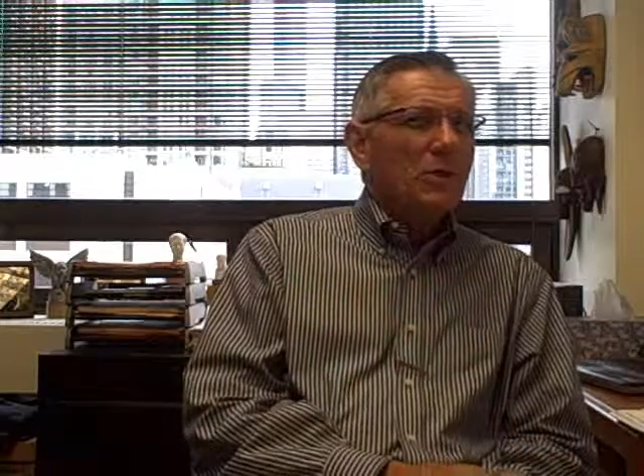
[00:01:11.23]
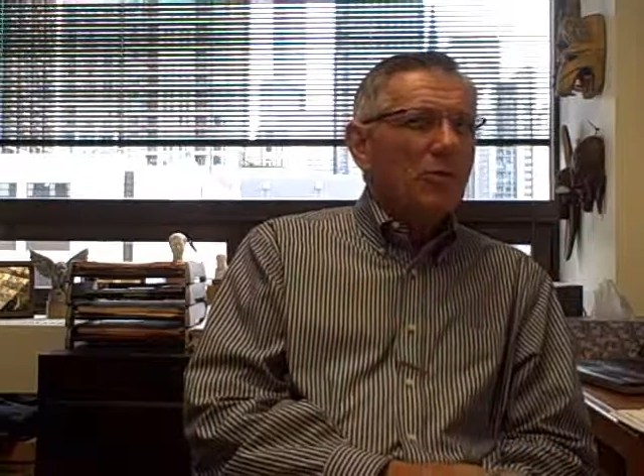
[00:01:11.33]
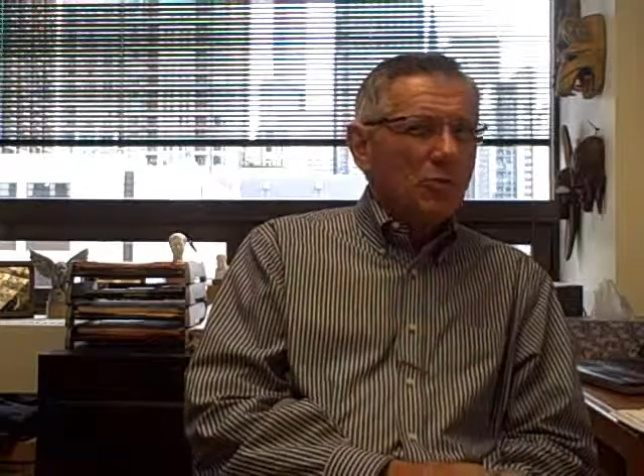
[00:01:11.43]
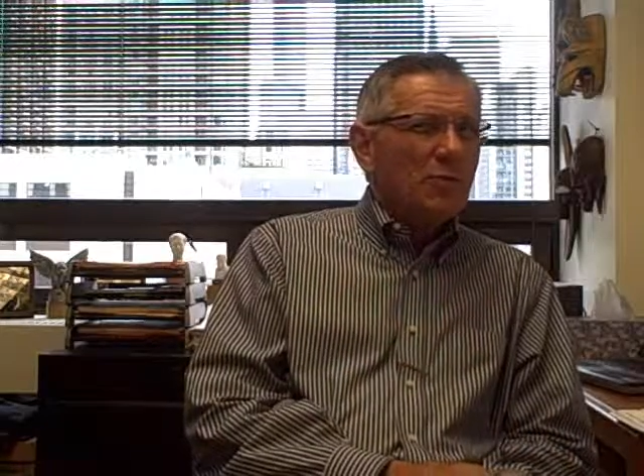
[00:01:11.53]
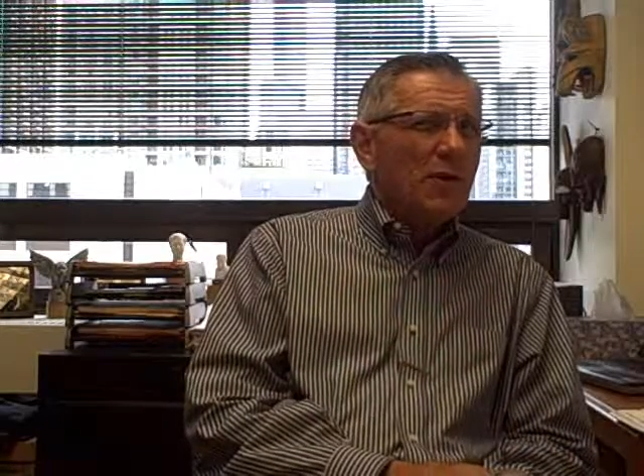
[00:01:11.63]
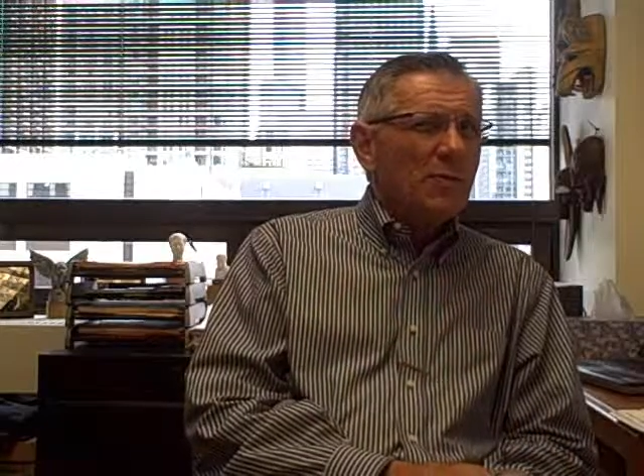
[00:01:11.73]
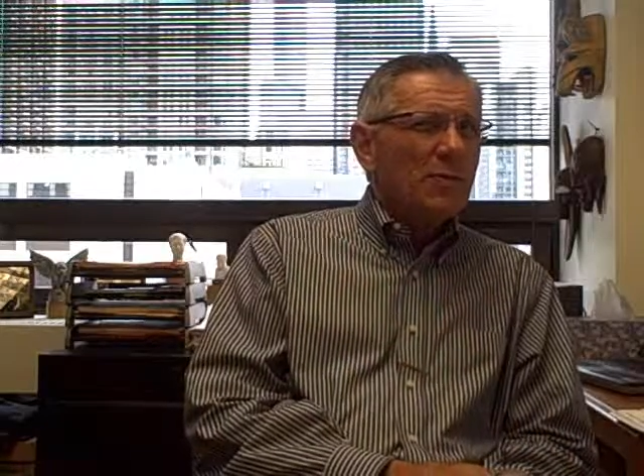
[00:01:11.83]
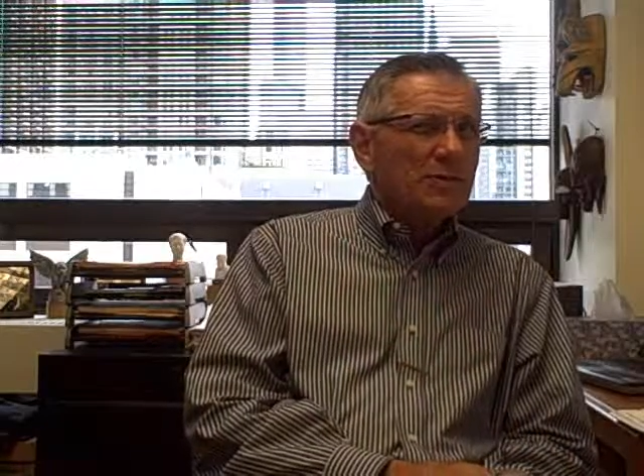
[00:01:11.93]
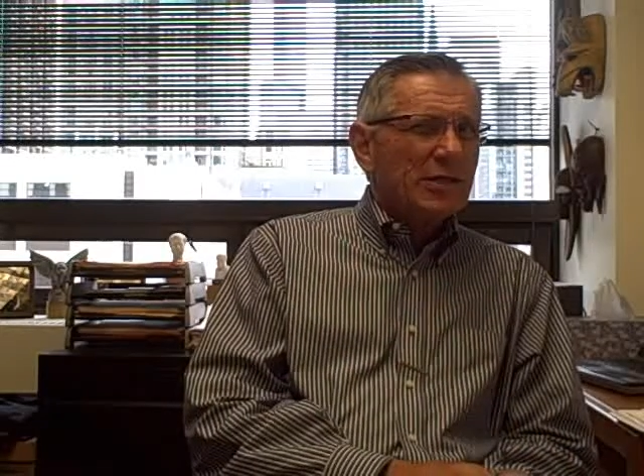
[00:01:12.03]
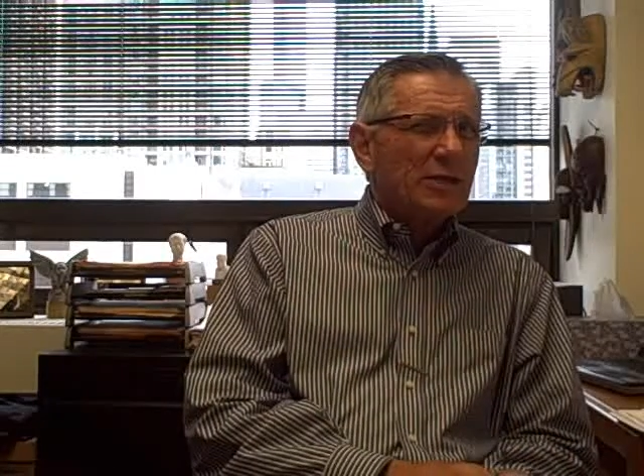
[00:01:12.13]
you may
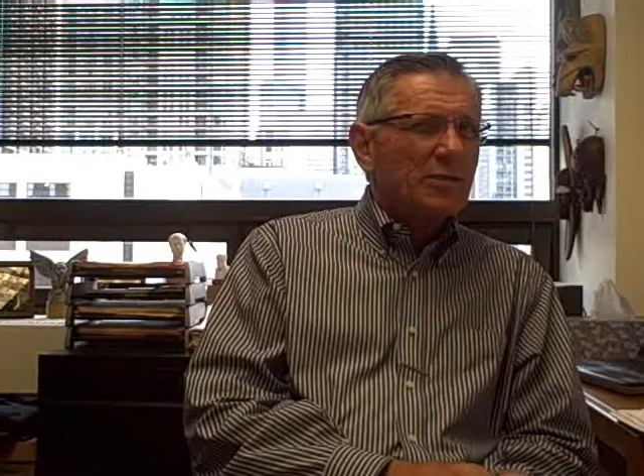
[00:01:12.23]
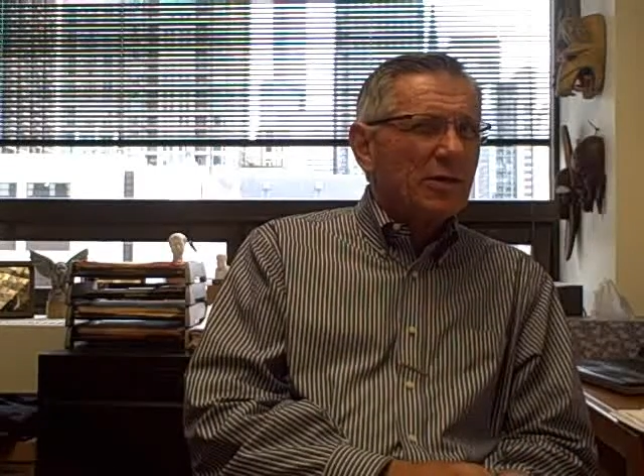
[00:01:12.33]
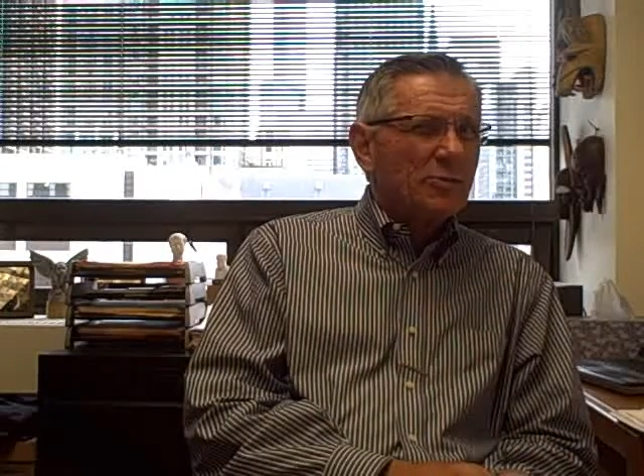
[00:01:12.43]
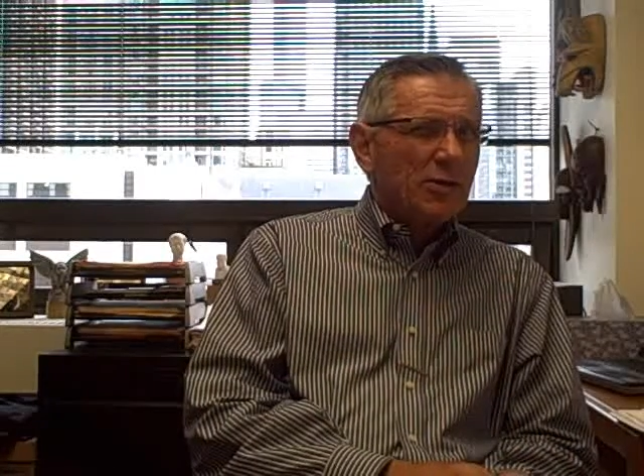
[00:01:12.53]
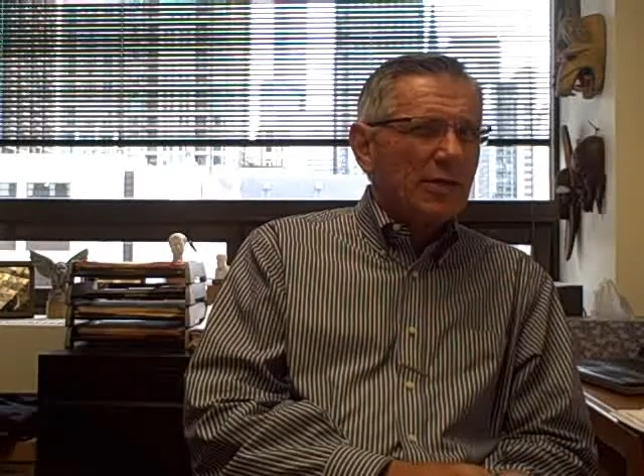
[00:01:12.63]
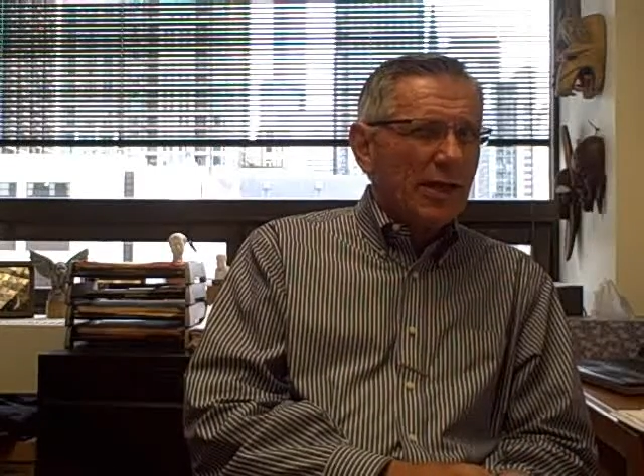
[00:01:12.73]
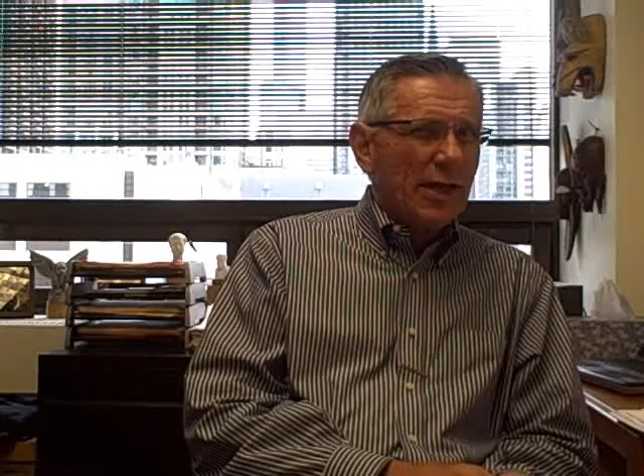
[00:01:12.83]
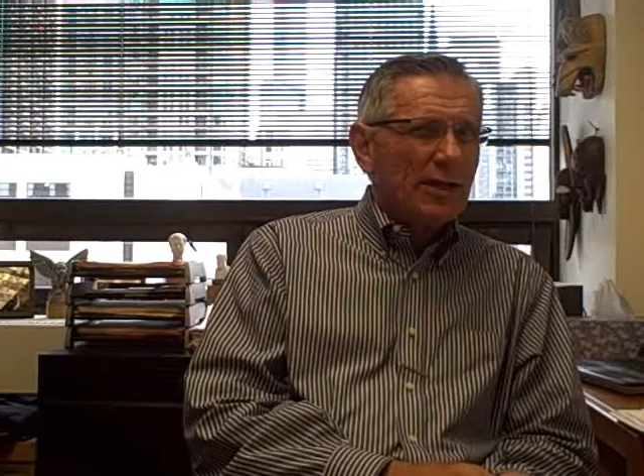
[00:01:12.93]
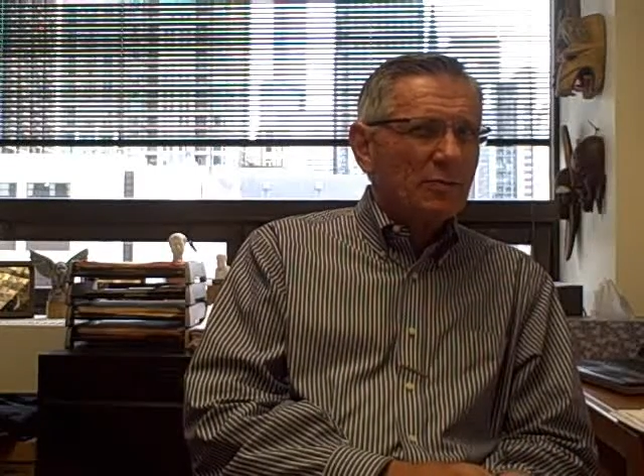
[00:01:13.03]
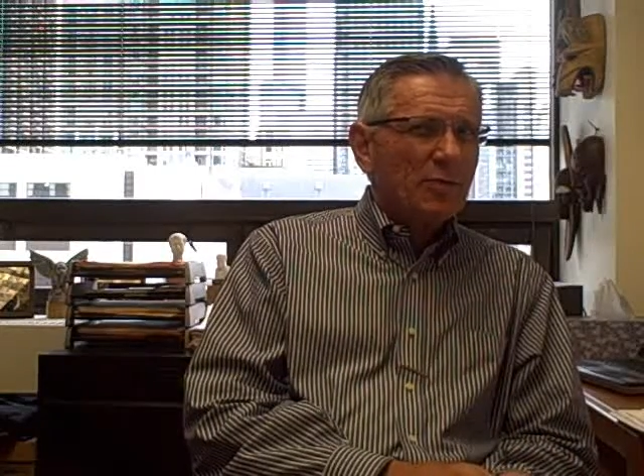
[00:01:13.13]
be his enemy and really
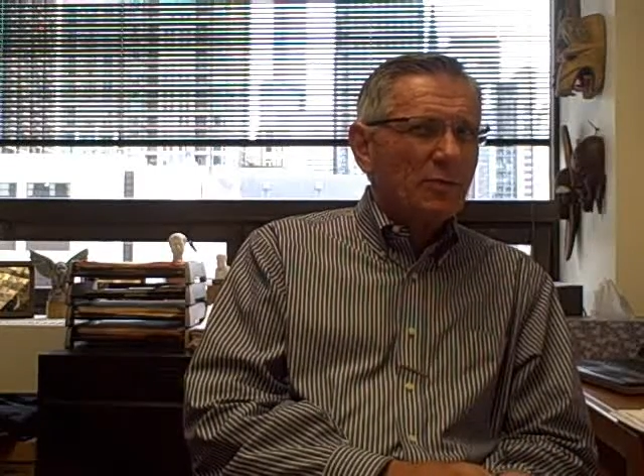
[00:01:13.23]
hate him,